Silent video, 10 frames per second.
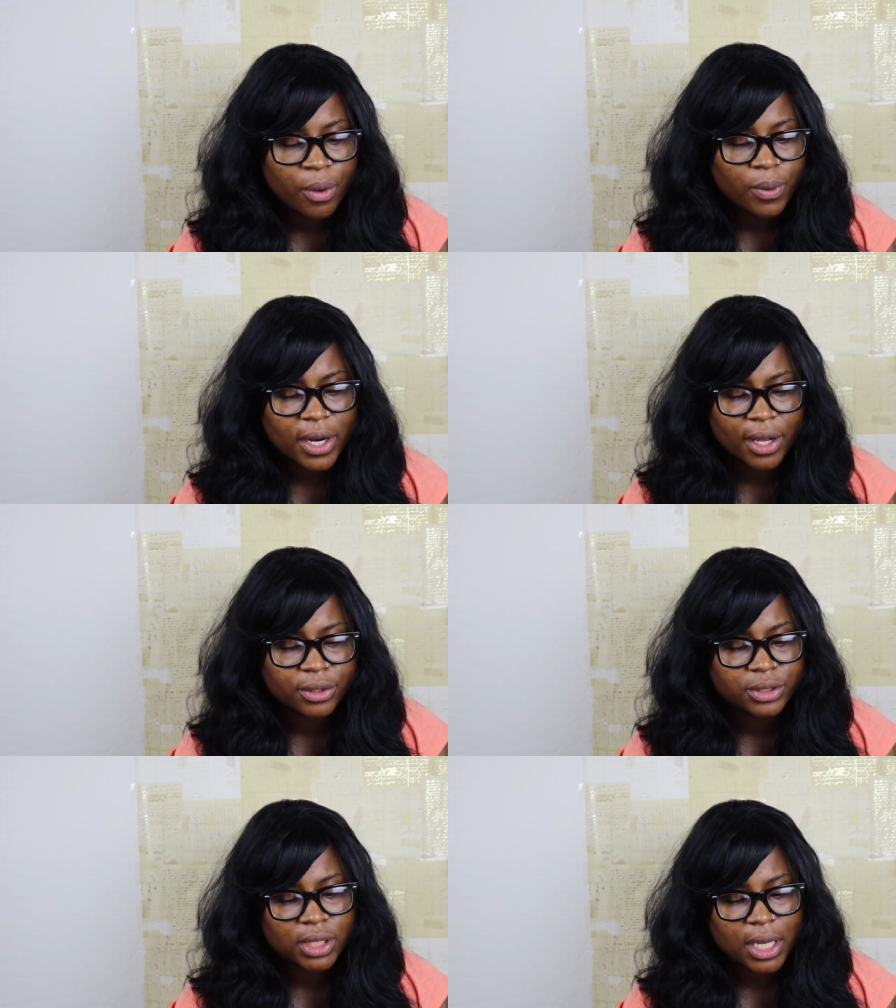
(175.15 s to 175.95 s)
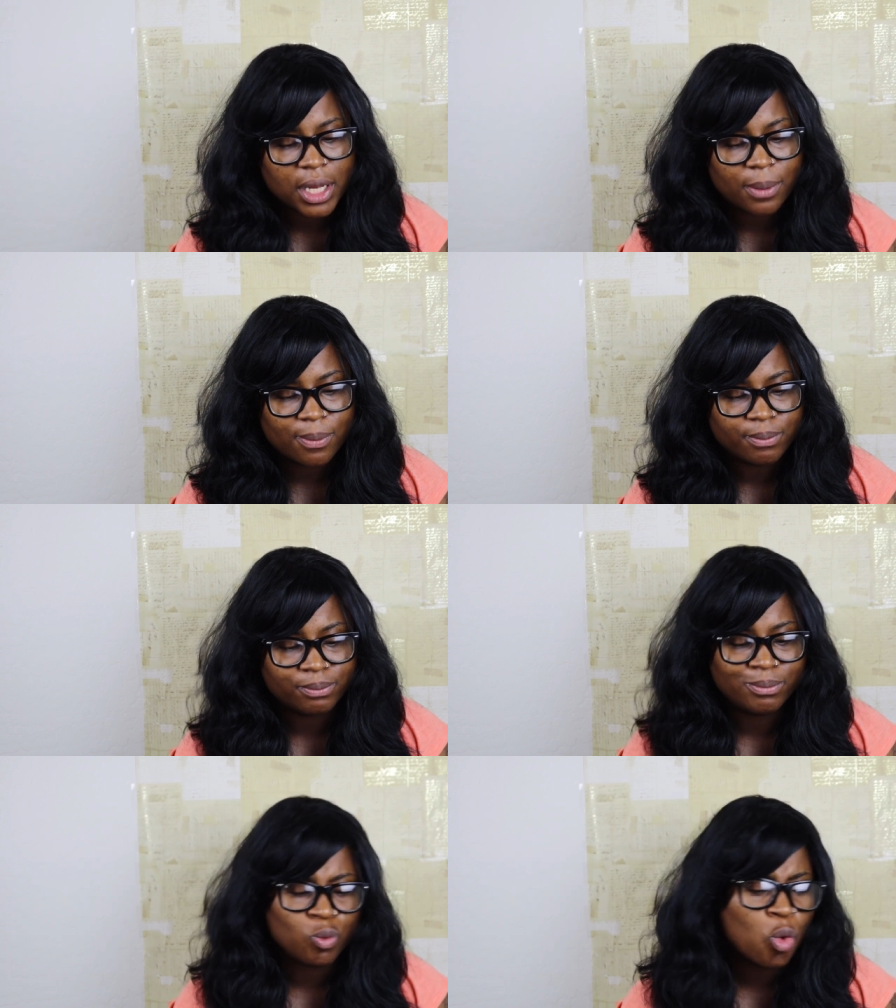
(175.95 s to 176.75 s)
What else?
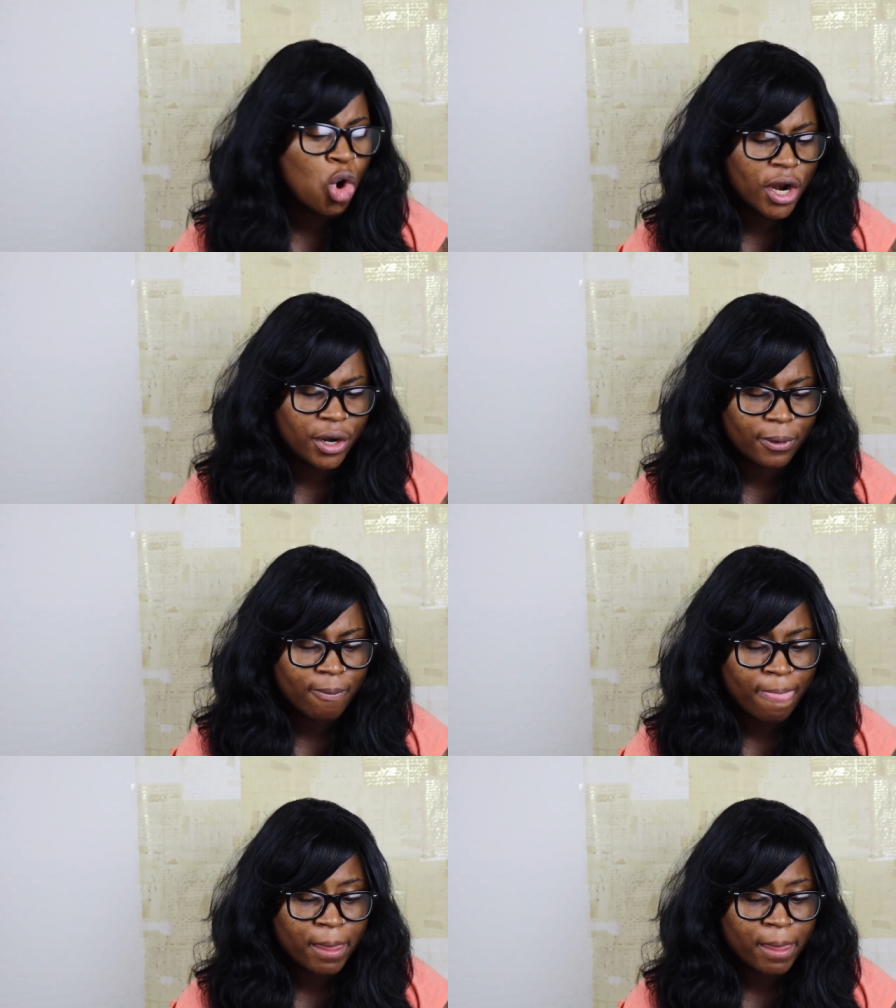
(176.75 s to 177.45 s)
Water.